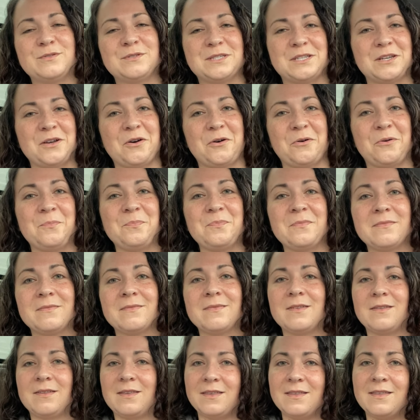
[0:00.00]
So
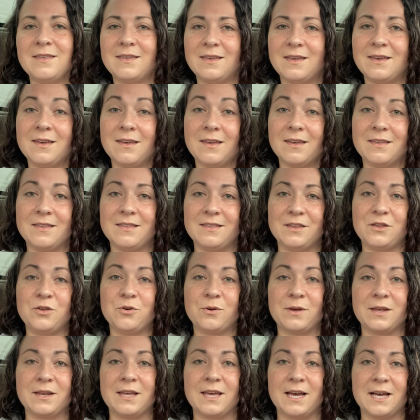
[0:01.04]
you
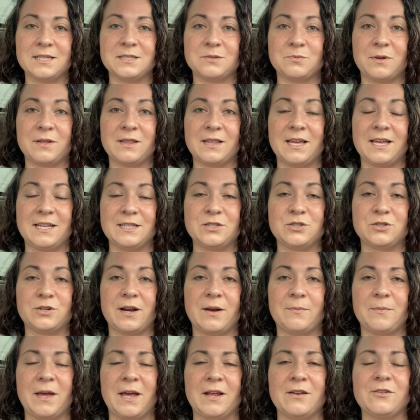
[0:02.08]
can guess what the
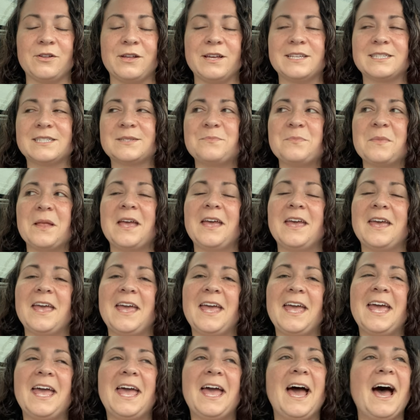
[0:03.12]
Instagram handle is
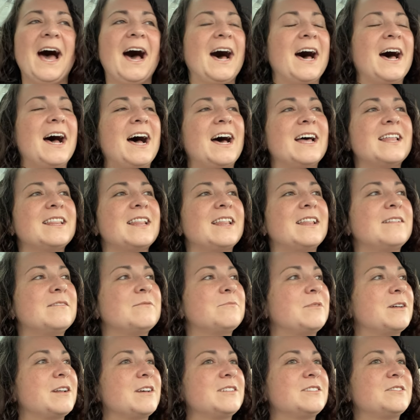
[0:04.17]
well,
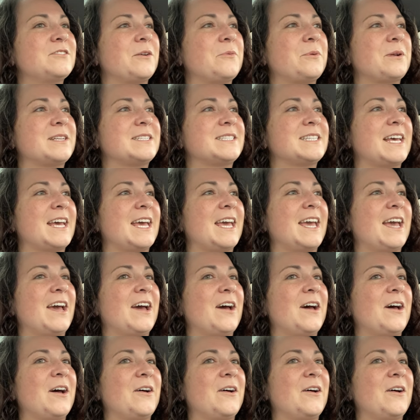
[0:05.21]
um, what else do I want to say?